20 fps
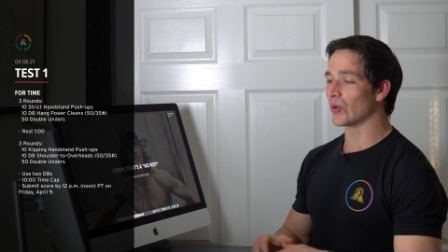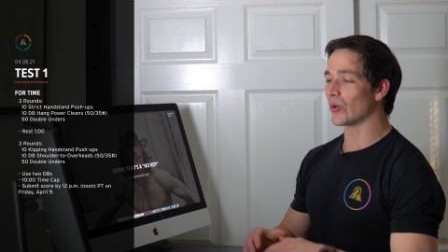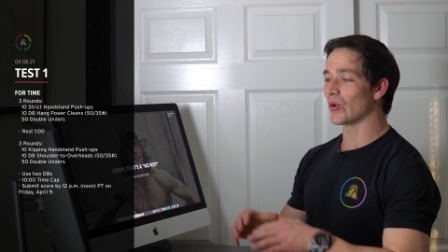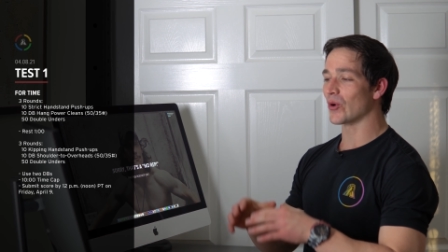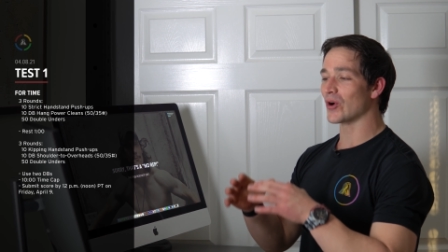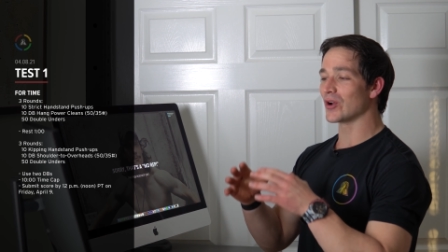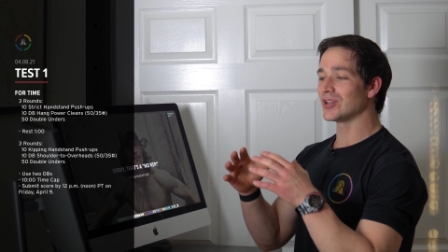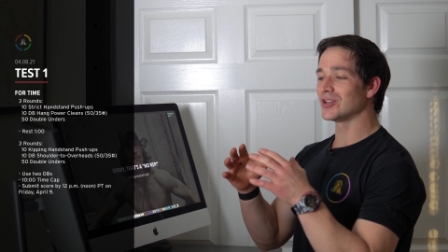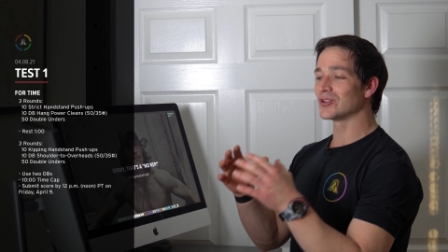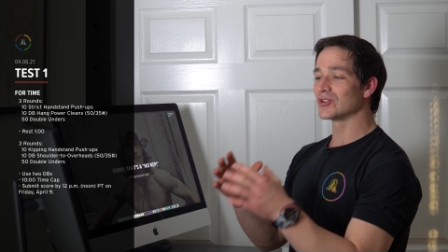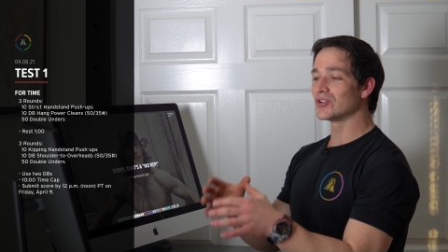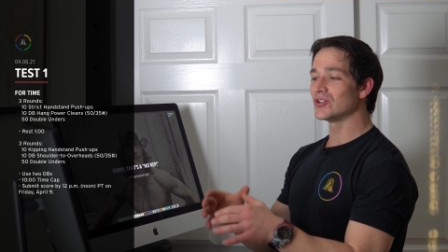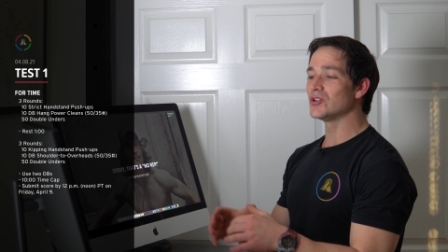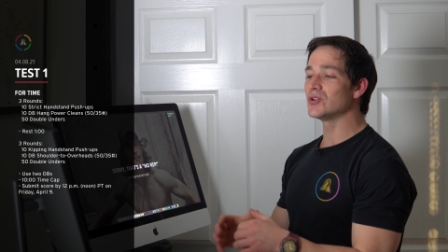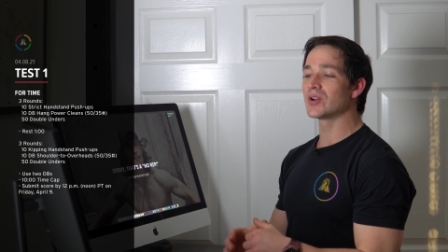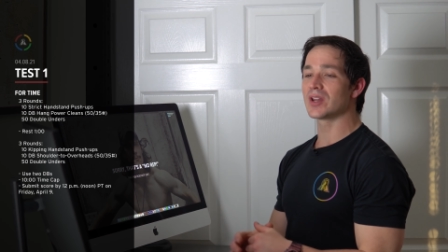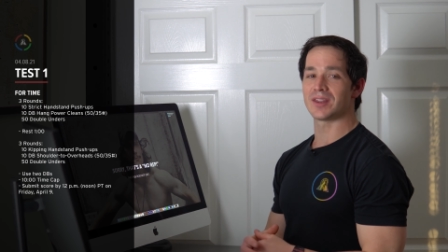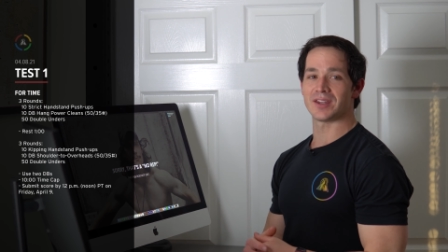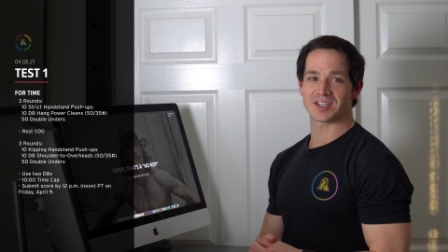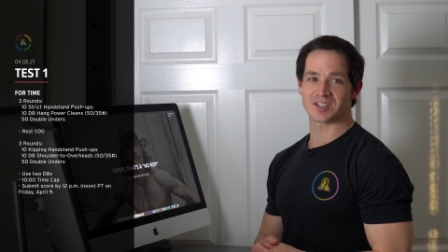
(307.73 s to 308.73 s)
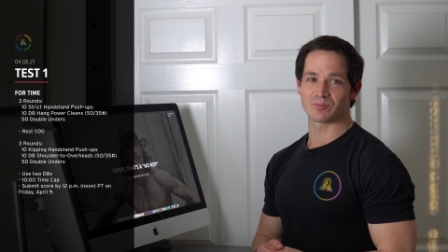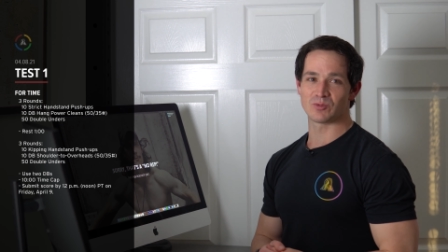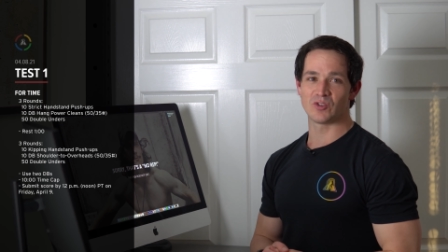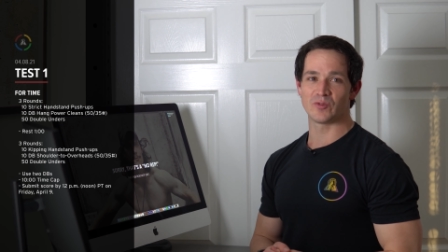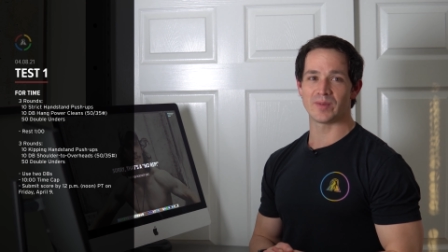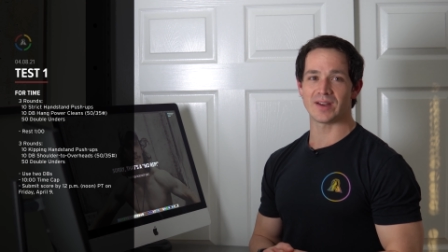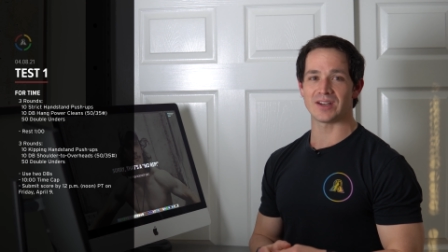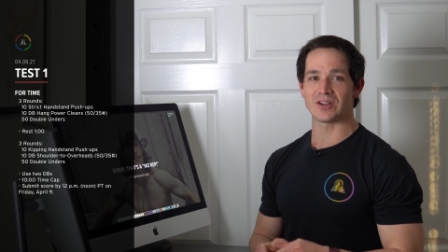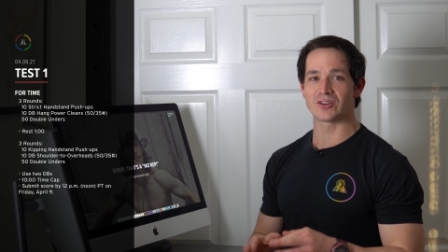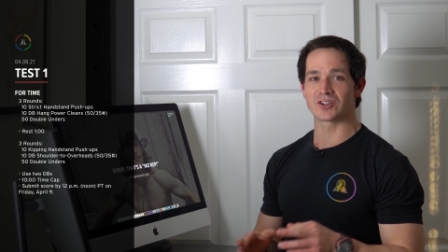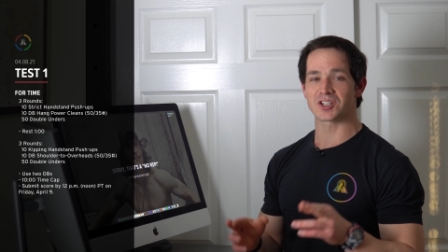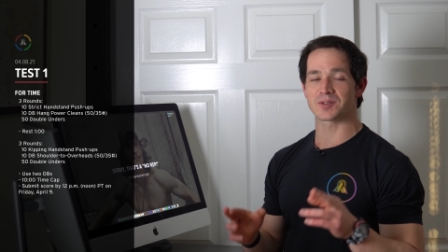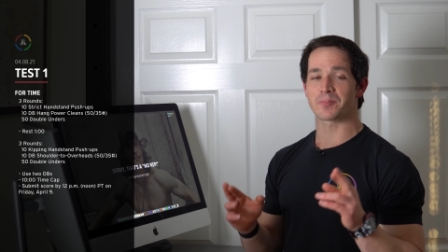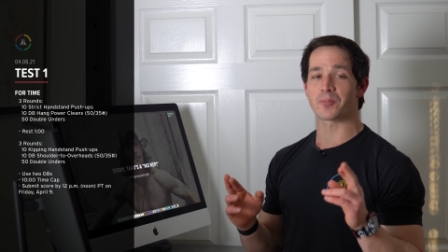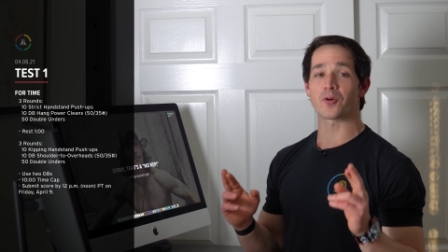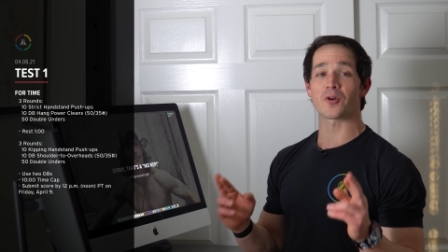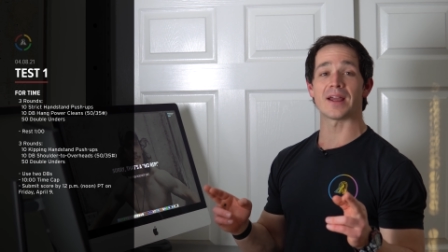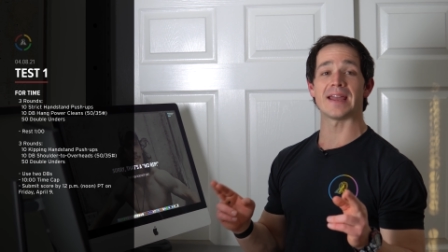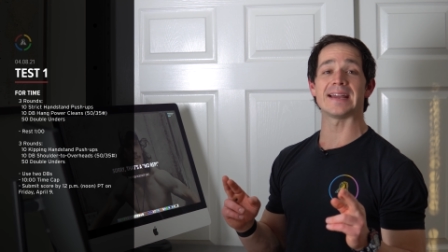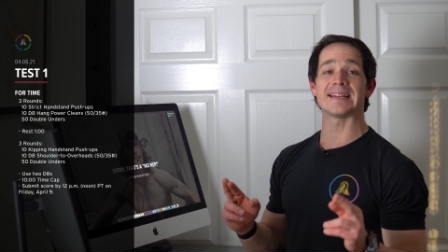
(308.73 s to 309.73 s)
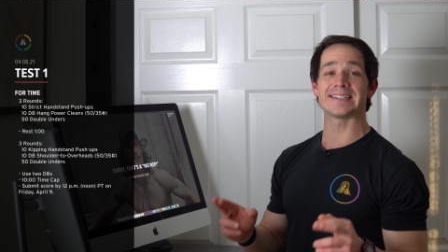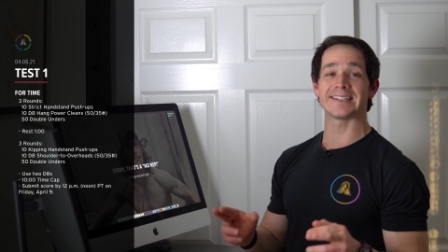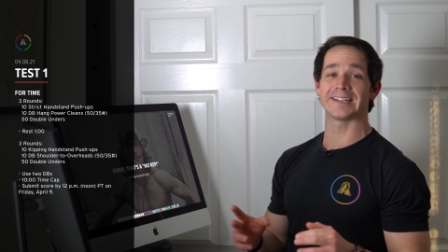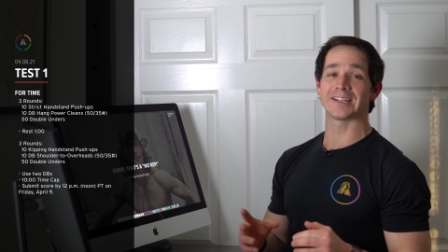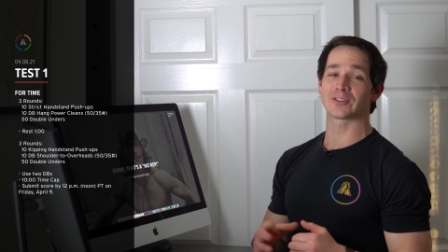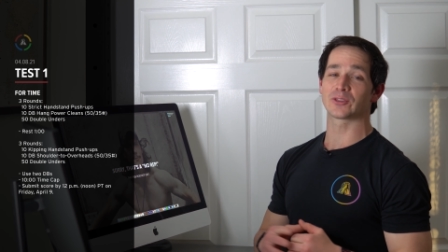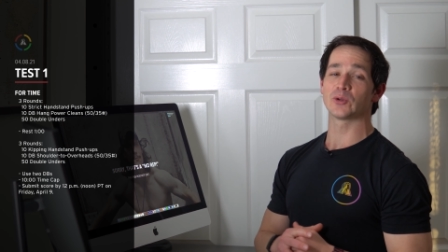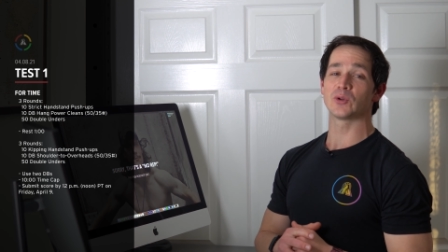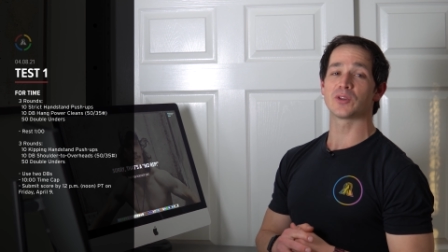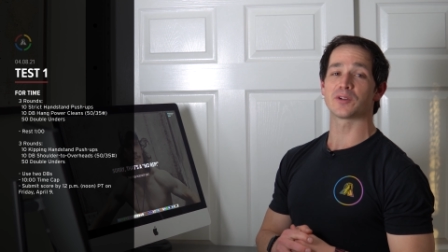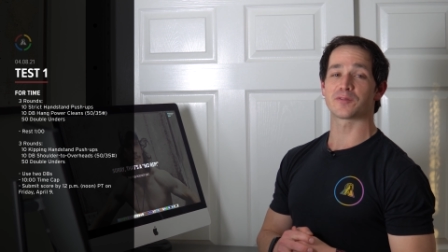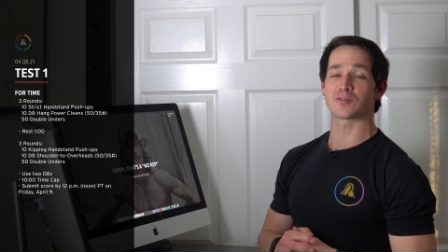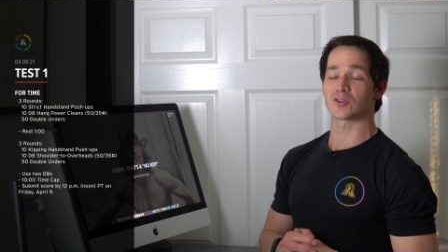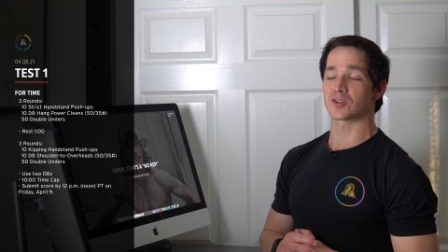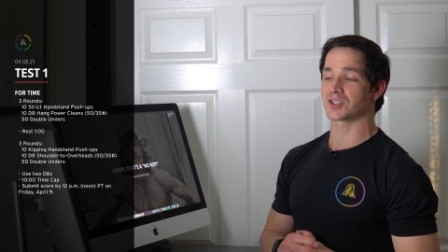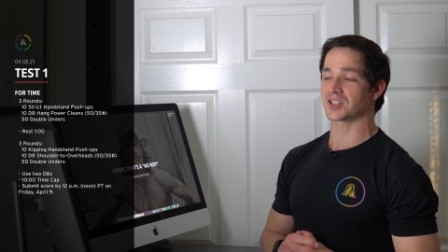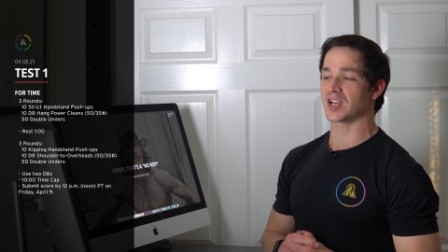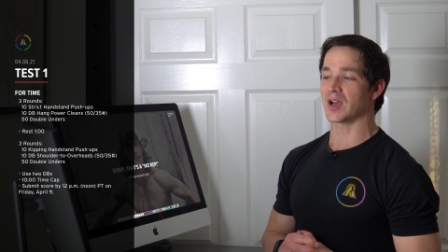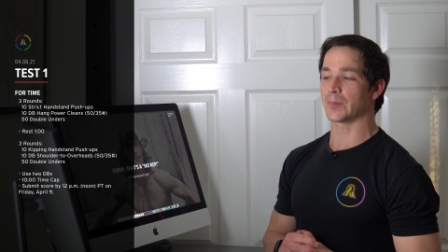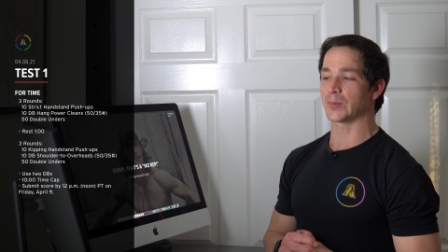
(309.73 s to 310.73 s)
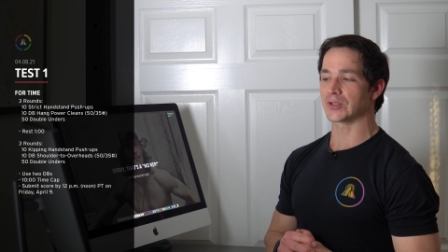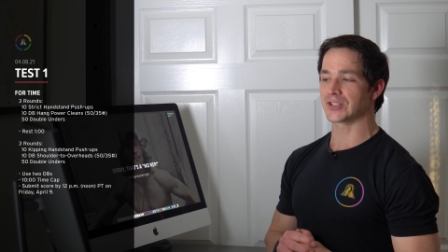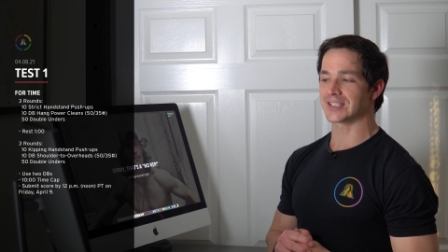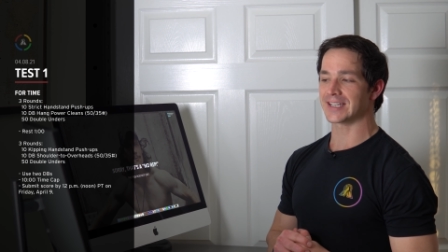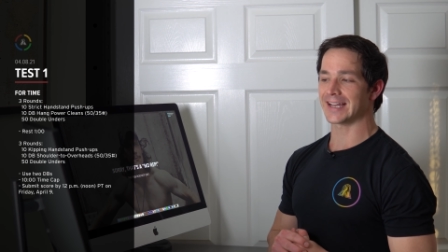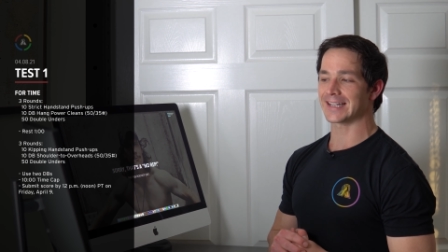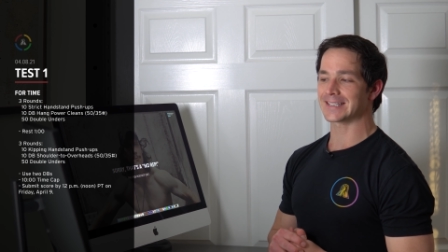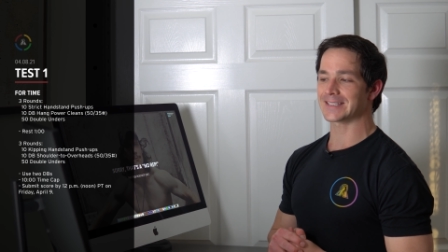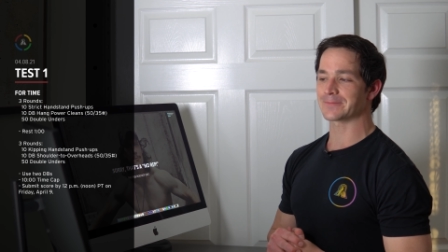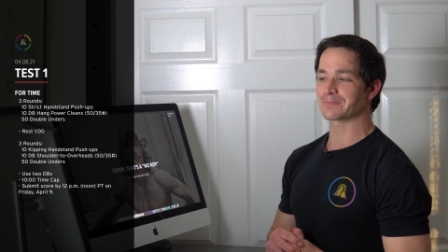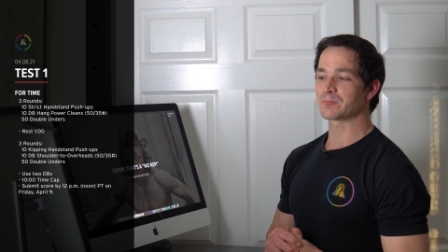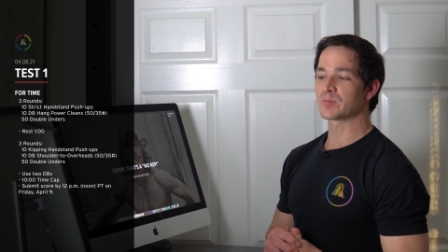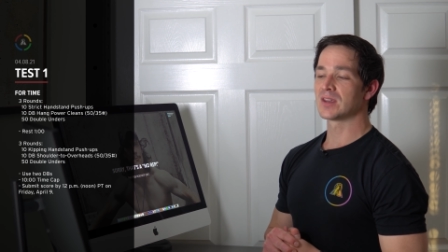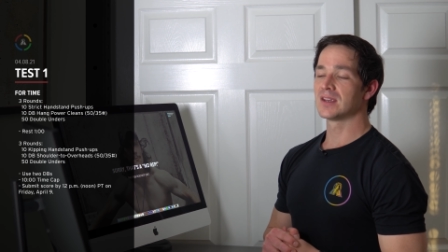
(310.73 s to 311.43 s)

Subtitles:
or you're new to this movement and you're just praying to get through the first couple sets.